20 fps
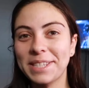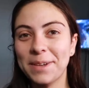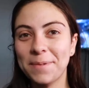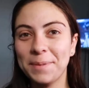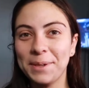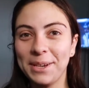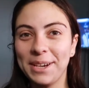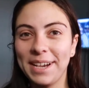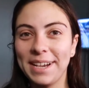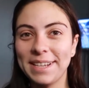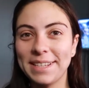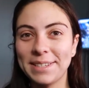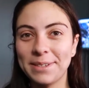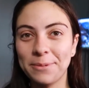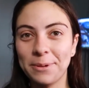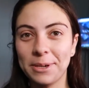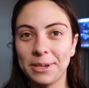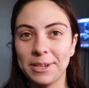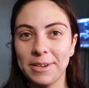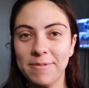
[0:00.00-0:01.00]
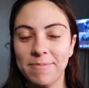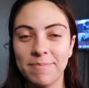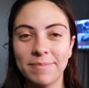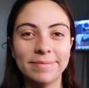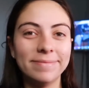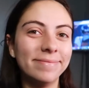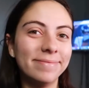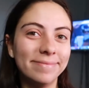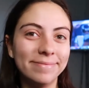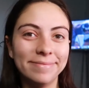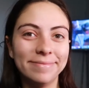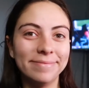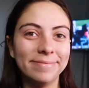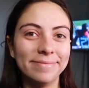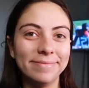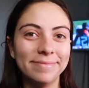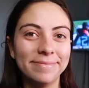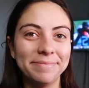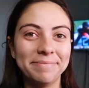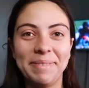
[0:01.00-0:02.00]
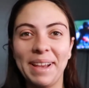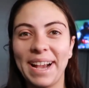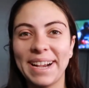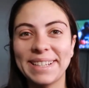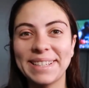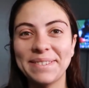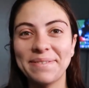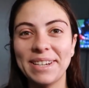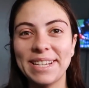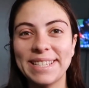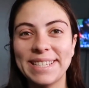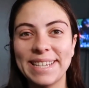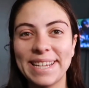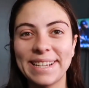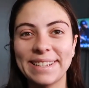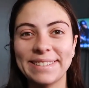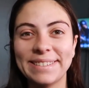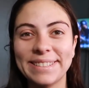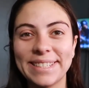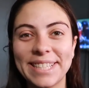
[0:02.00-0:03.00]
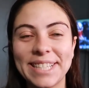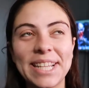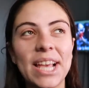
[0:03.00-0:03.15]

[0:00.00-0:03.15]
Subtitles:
What's up, you guys? Welcome back to my channel.